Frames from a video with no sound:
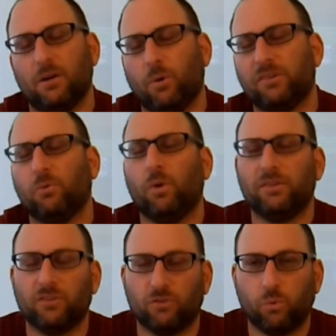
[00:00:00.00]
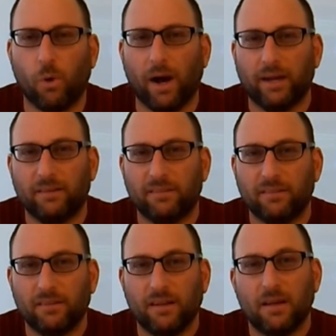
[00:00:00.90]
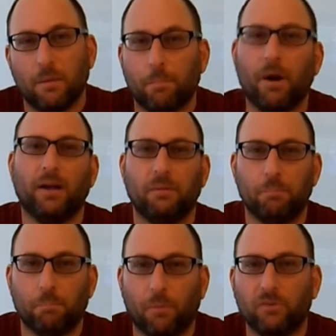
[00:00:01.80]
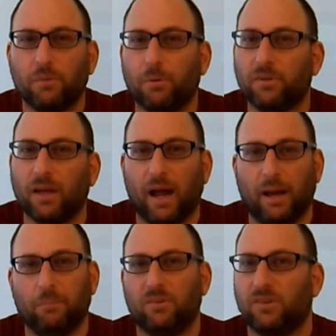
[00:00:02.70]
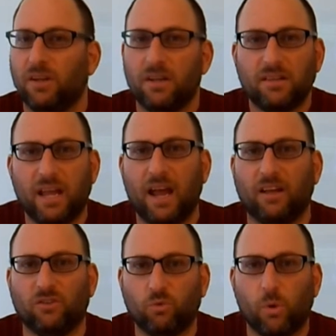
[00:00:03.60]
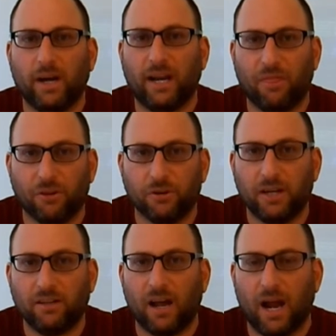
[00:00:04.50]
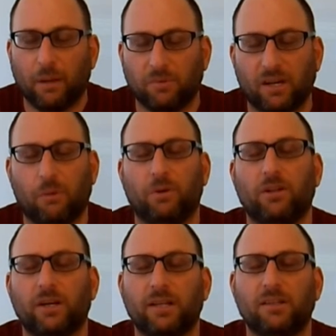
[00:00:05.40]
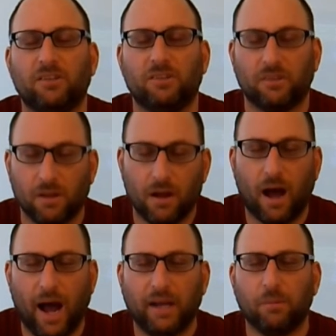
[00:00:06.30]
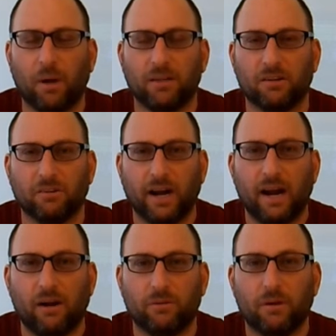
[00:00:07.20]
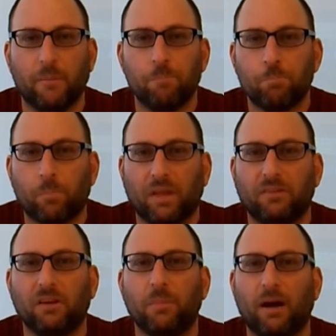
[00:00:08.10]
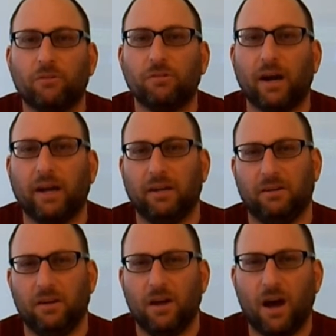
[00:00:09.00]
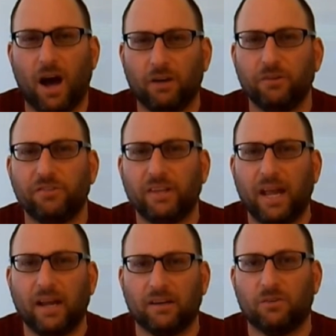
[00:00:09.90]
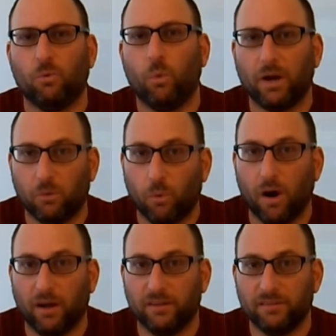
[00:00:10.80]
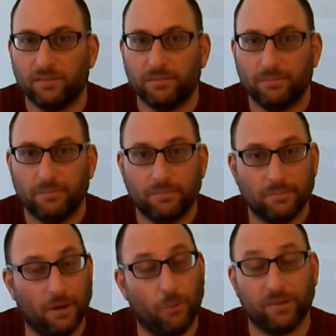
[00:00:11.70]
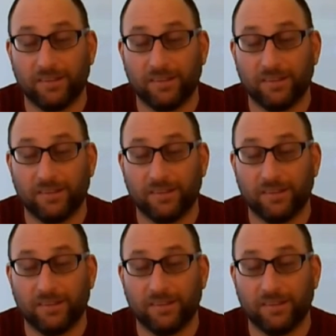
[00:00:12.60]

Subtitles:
It wasn't once or twice, but multiple times, 10, 20, 30 times, and I would look at this item on the ground and somehow try and understand what it was. I